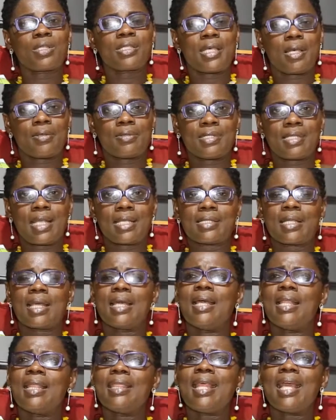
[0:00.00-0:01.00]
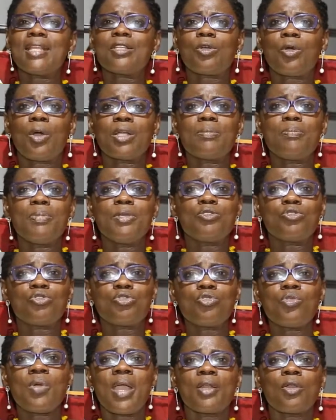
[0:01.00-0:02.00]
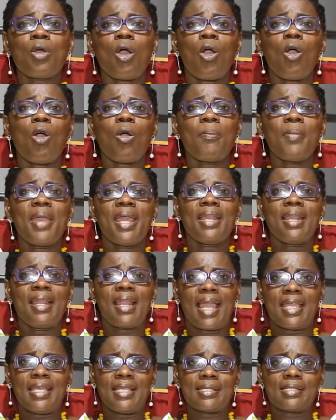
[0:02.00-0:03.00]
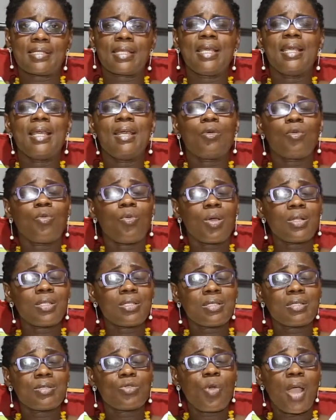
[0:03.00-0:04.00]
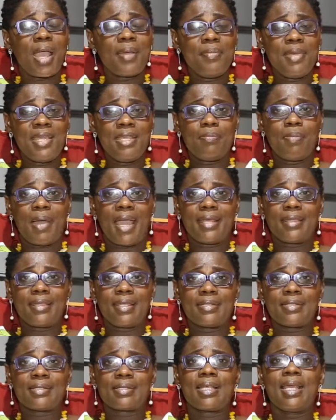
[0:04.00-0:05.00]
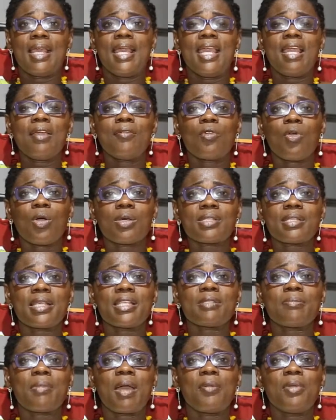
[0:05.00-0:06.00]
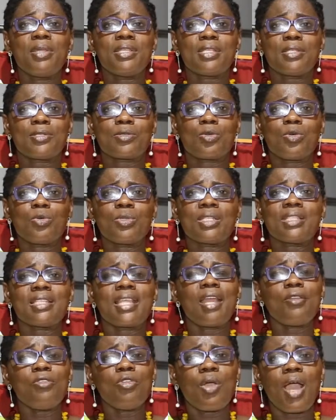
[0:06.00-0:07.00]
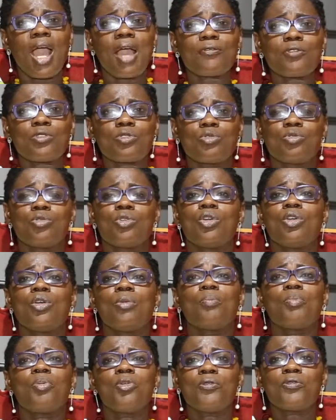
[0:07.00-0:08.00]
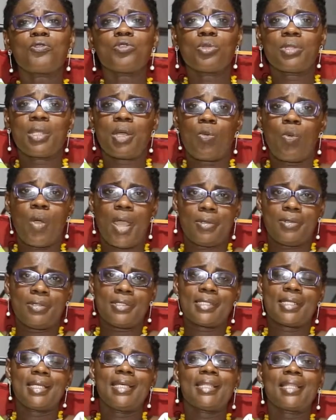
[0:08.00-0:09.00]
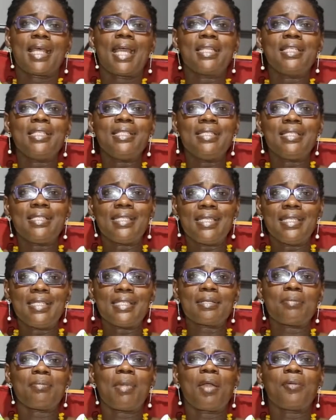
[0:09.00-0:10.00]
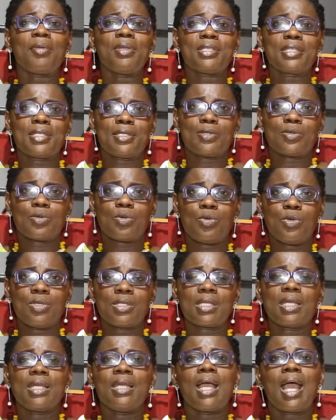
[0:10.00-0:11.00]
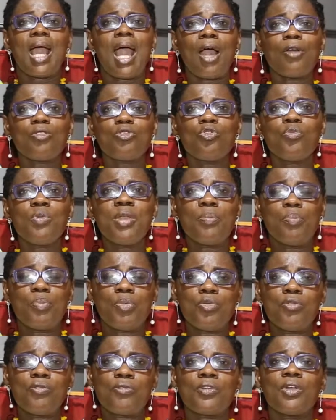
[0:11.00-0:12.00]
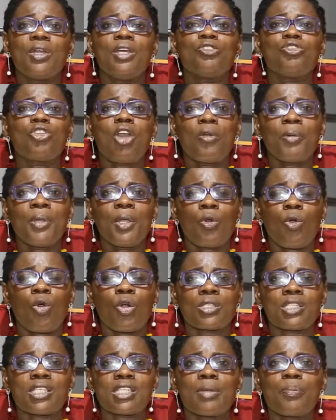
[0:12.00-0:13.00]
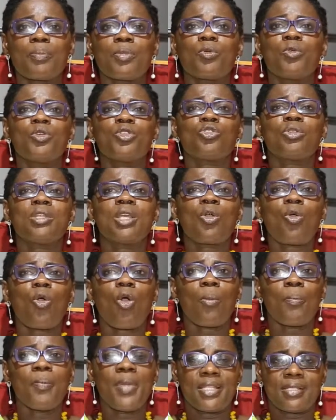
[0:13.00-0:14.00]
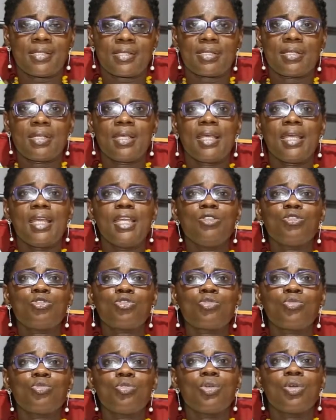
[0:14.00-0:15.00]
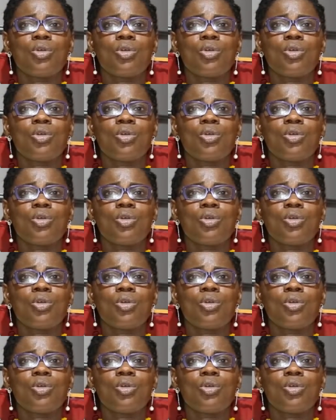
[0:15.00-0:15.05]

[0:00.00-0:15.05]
tells us, let God be true and all men liars. What do I mean by this? If God says marriage is good, then you have to prove to the world that indeed marriage is good. How do we prove? During courtship, we shouldn't commit into